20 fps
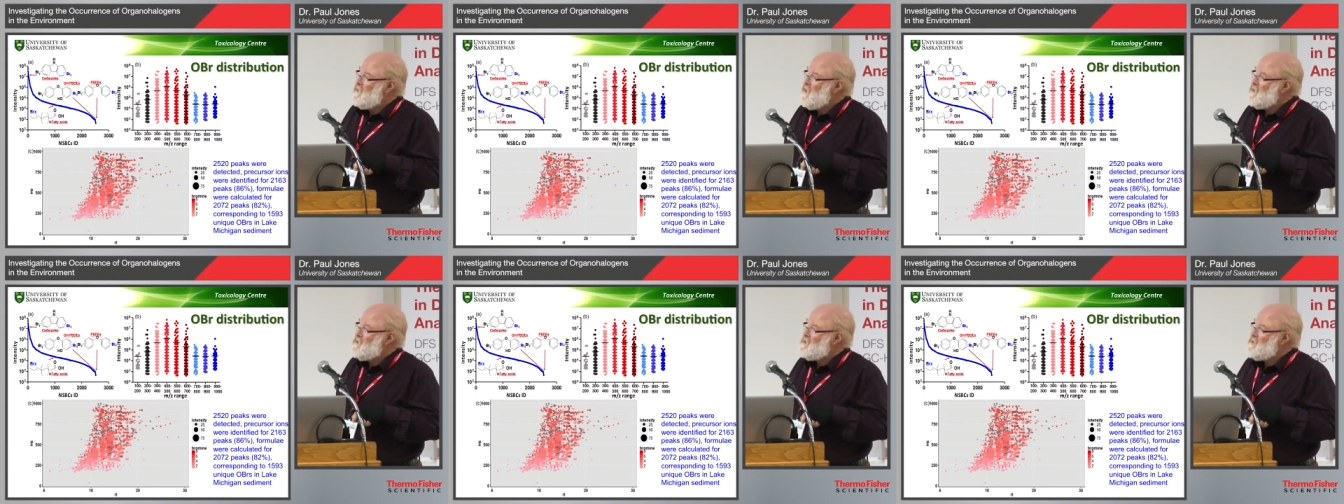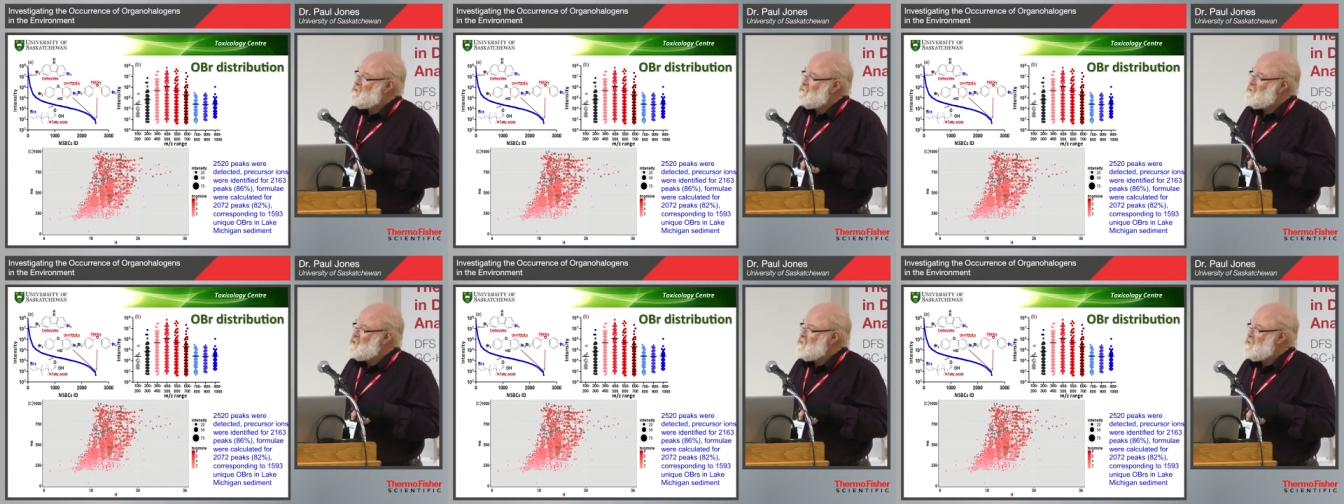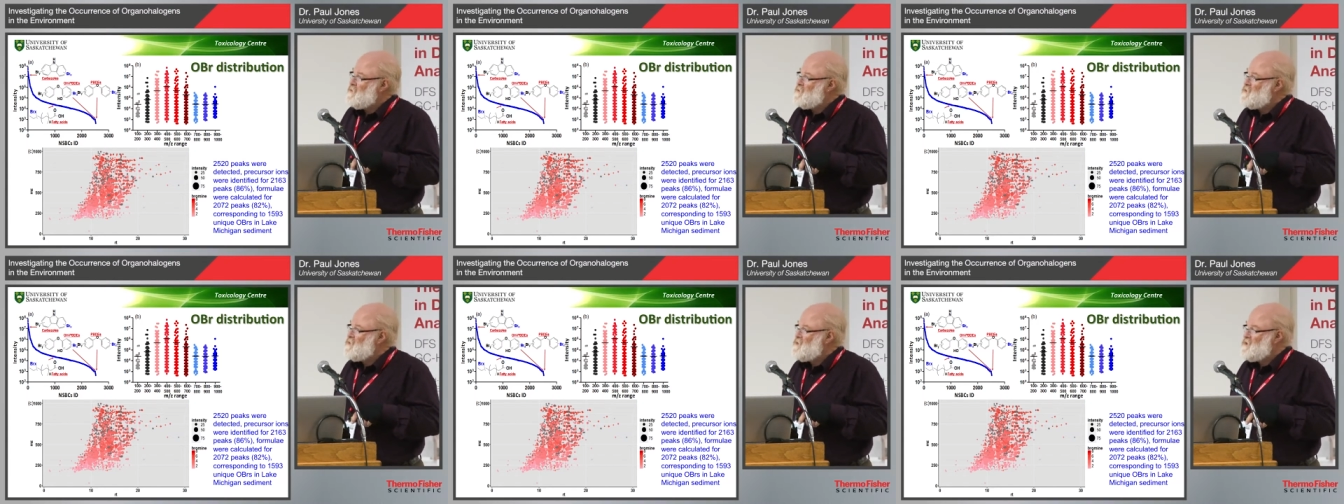done some
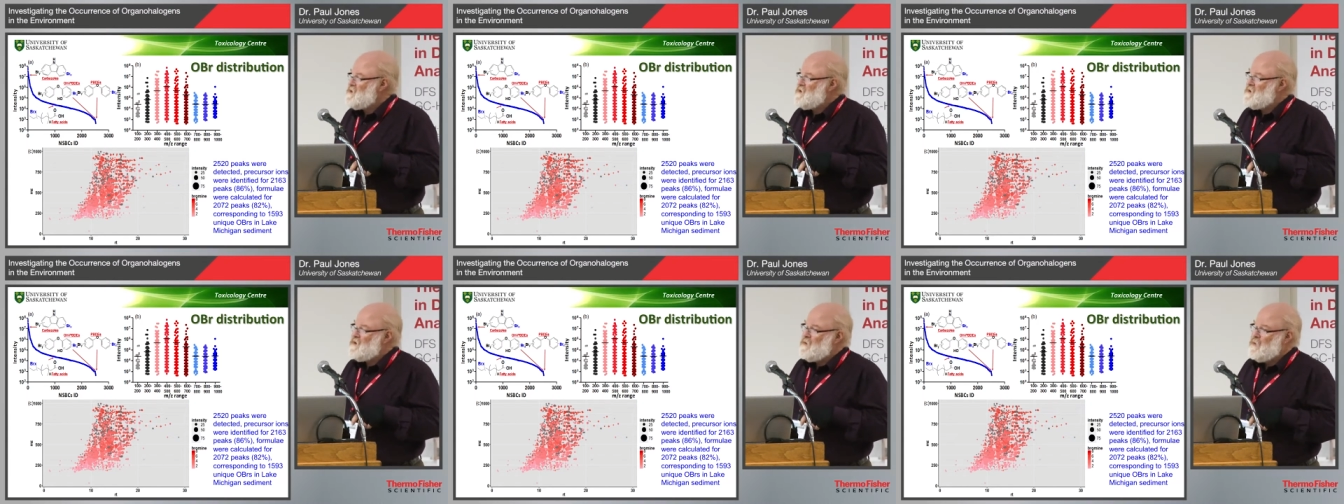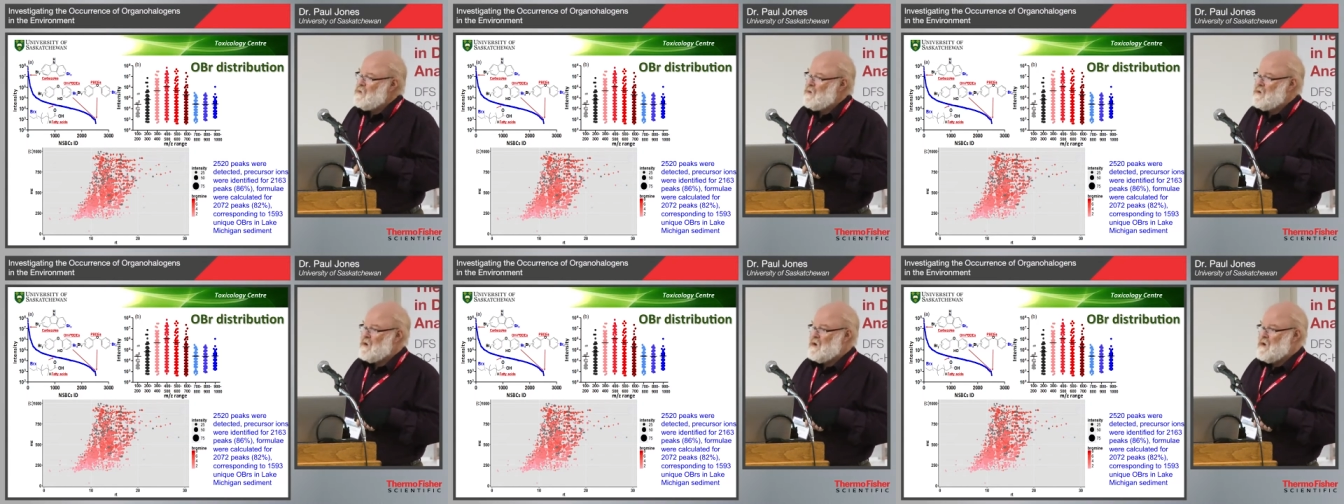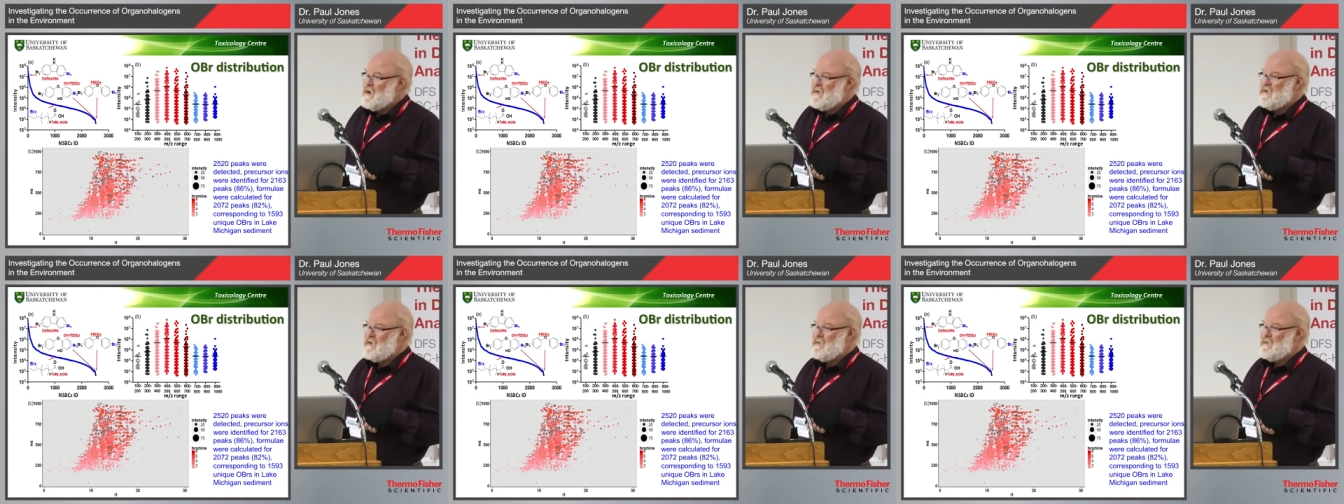toxicity
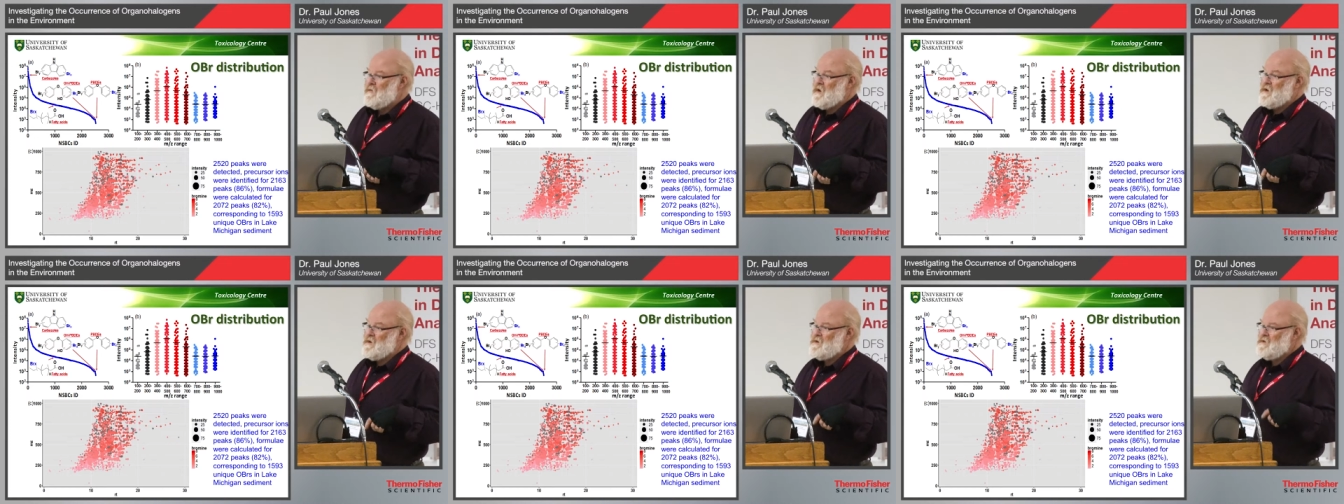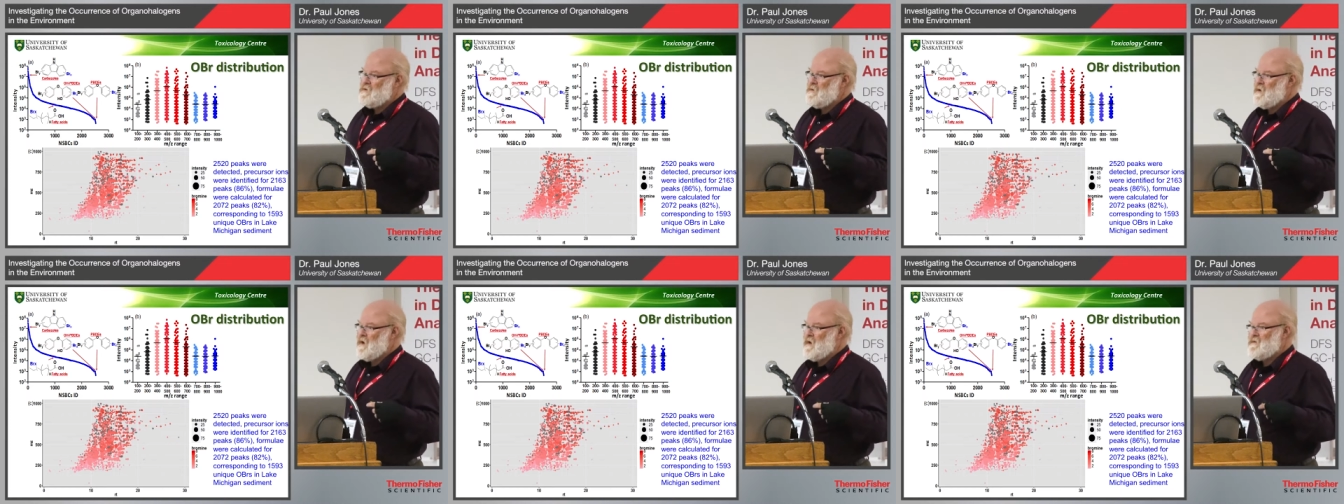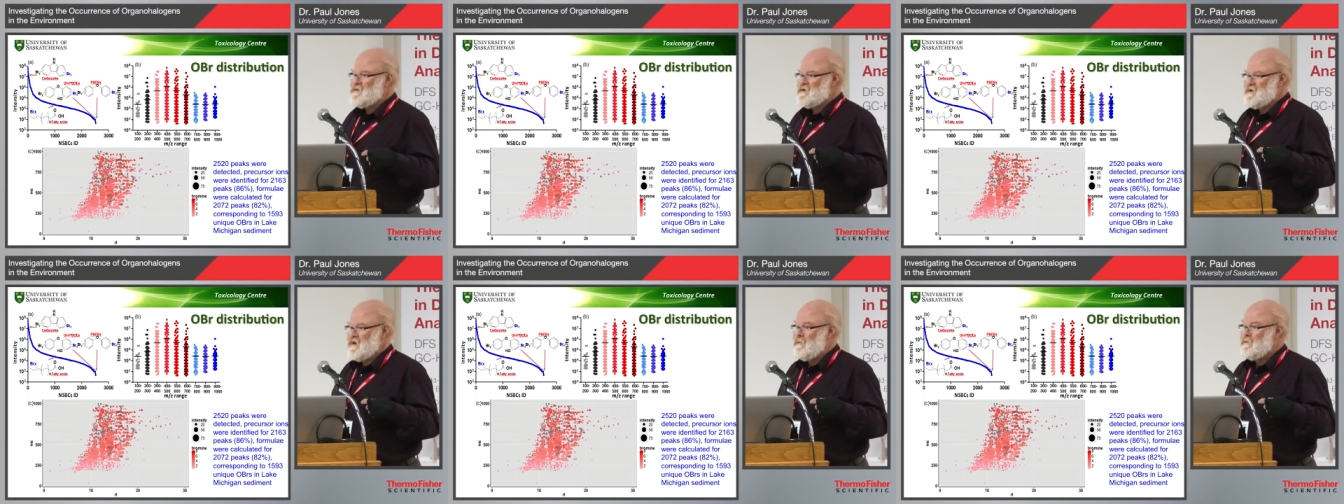work on them. They do
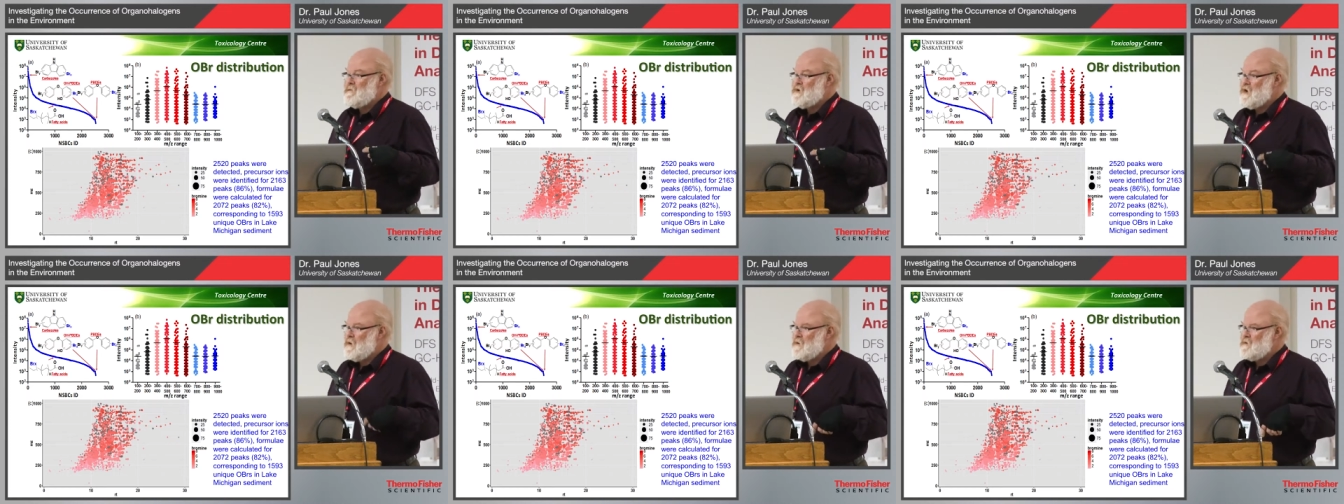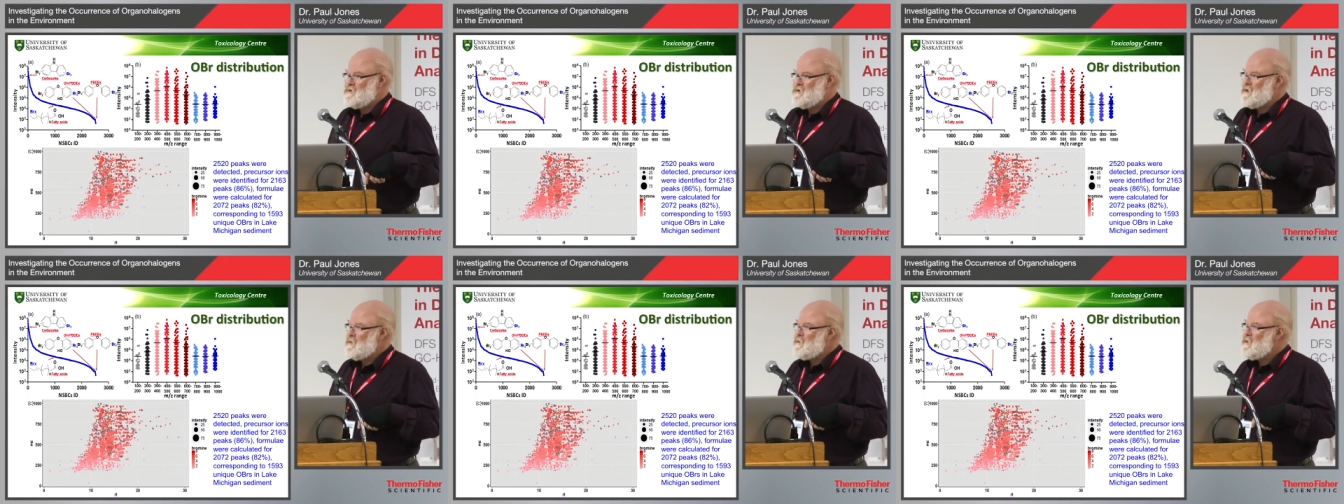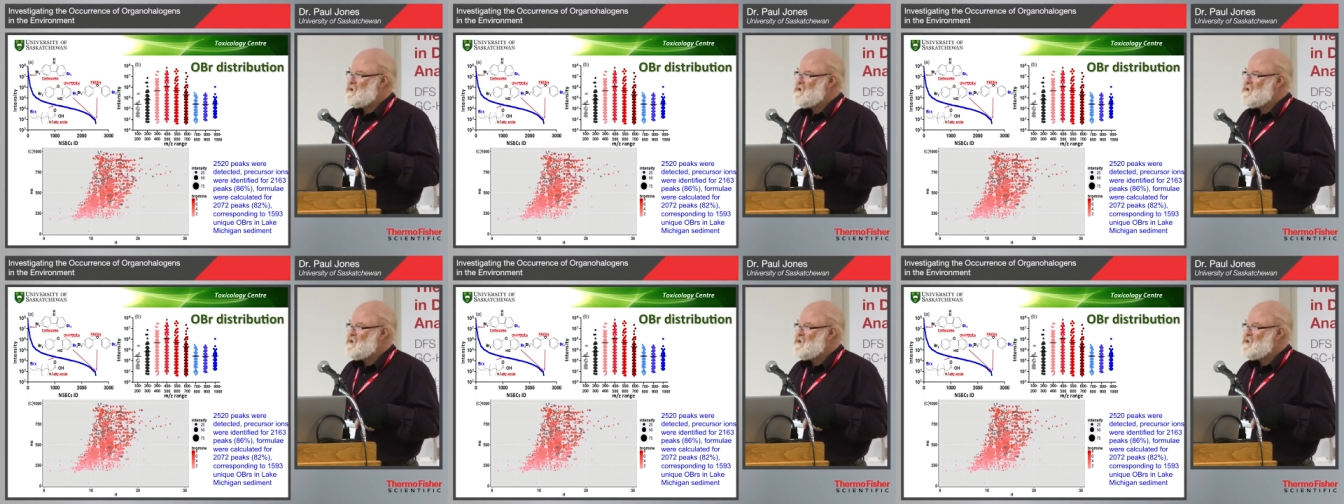have some toxic